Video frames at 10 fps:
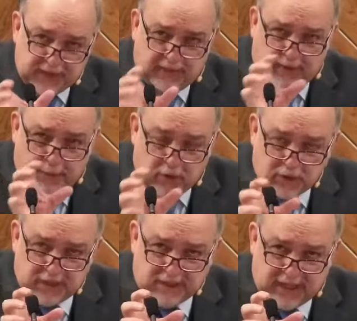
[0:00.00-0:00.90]
of a
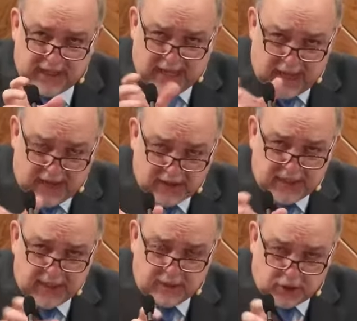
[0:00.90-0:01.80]
person like Gaius
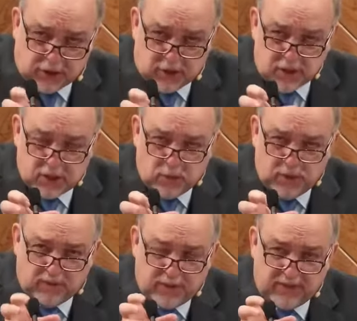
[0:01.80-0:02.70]
in the church
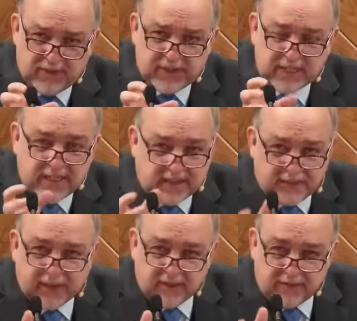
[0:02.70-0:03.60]
would have been
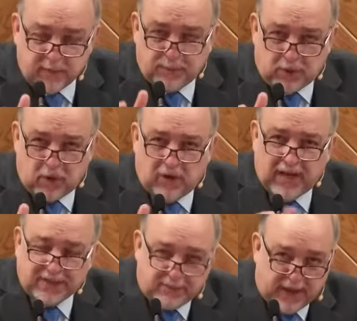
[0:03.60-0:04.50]
significant for Paul
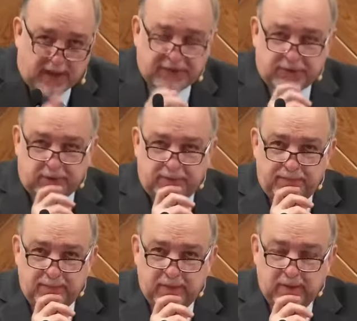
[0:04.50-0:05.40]
as a pastor.
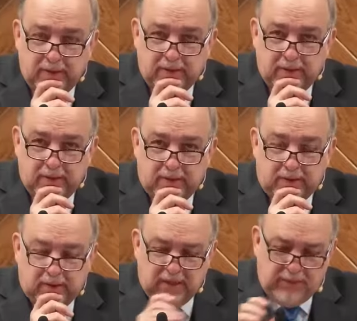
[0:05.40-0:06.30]

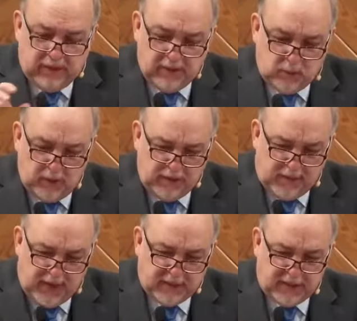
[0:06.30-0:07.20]
Because one of the
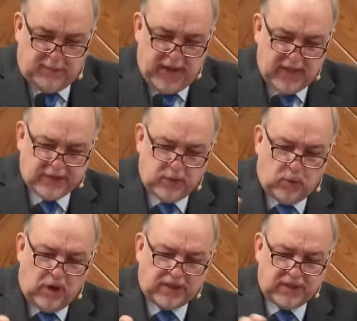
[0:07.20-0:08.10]
things that a pastor
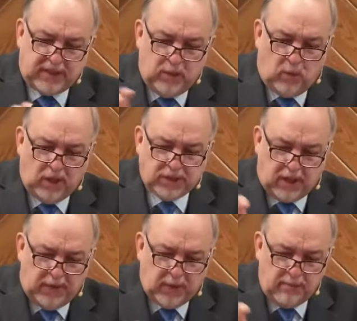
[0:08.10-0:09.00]
wants is he wants
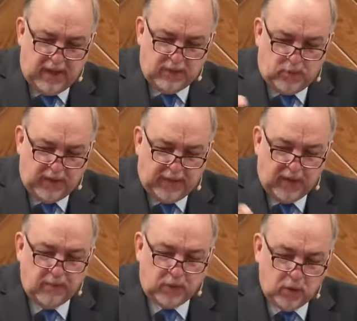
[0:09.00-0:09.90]
other men with
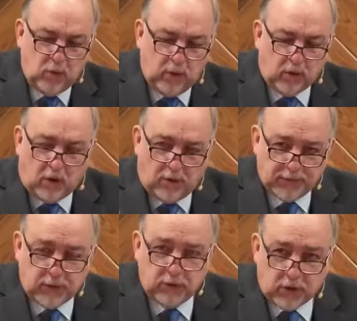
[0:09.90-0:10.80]
him who will
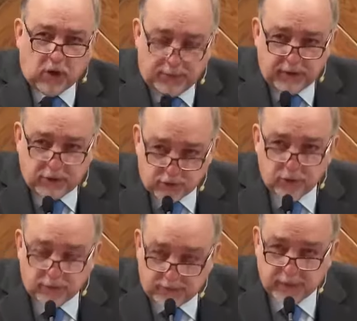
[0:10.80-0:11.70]
also guard the truth.